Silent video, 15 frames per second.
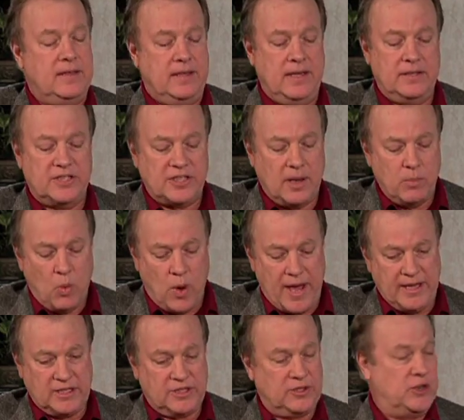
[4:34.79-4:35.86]
In some
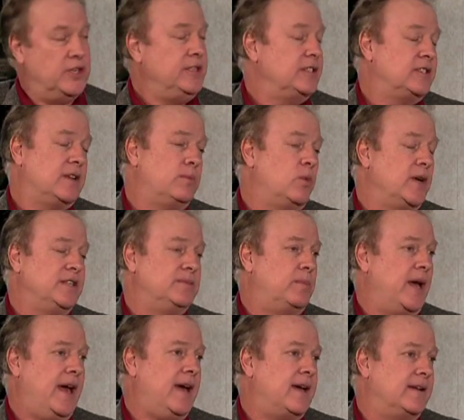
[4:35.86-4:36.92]
ways good, in some ways
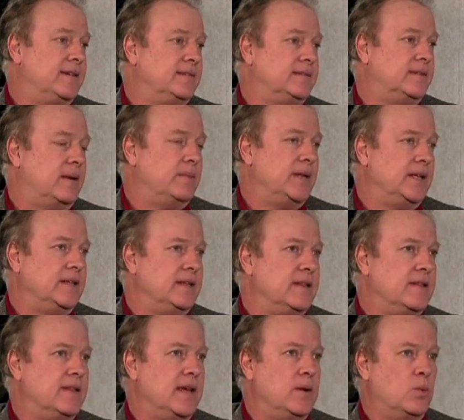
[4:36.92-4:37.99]
bad. I
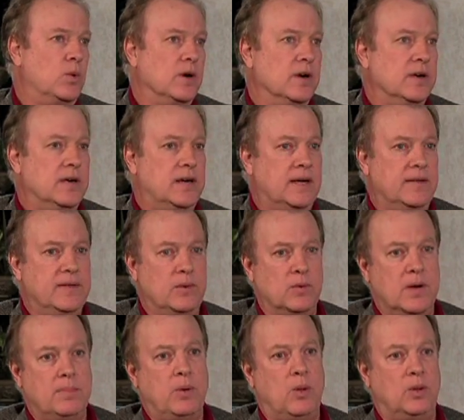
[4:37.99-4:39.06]
mean, they were
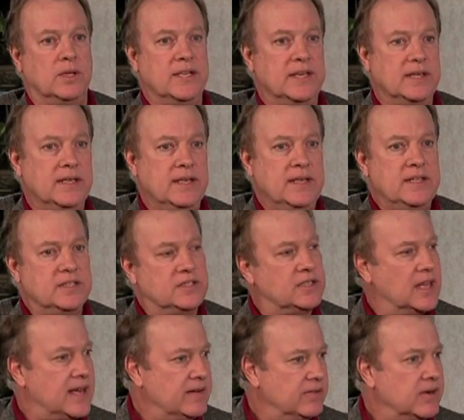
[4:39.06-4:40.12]
upholding
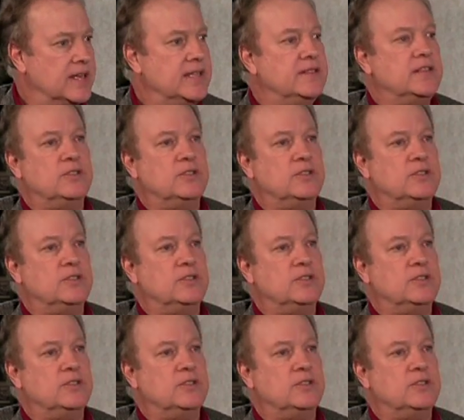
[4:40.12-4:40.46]
slavery and the